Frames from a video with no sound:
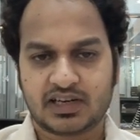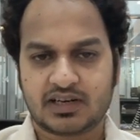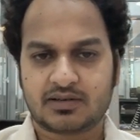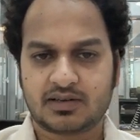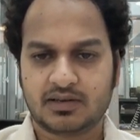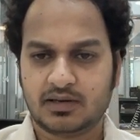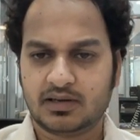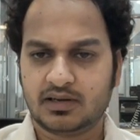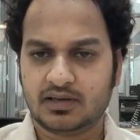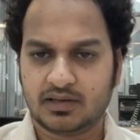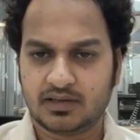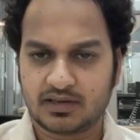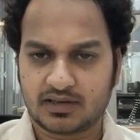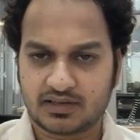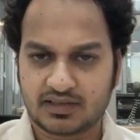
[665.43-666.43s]
are
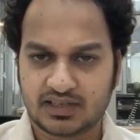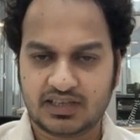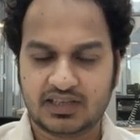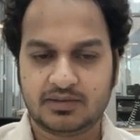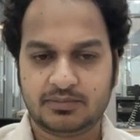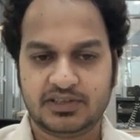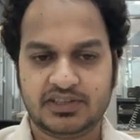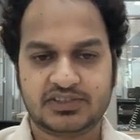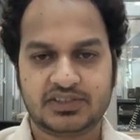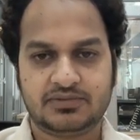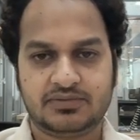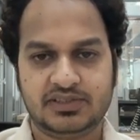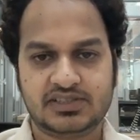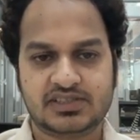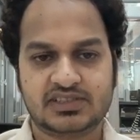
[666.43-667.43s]
really amazing
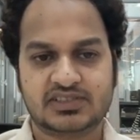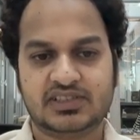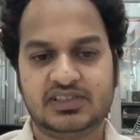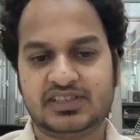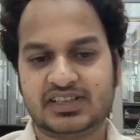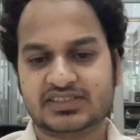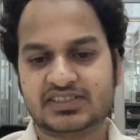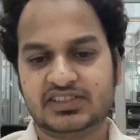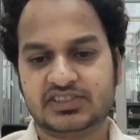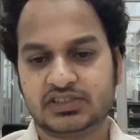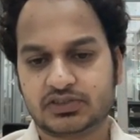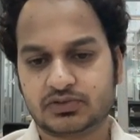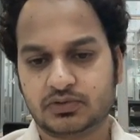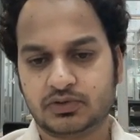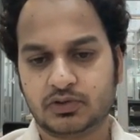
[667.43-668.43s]
features in TestCase
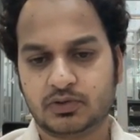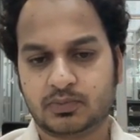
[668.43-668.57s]
Studio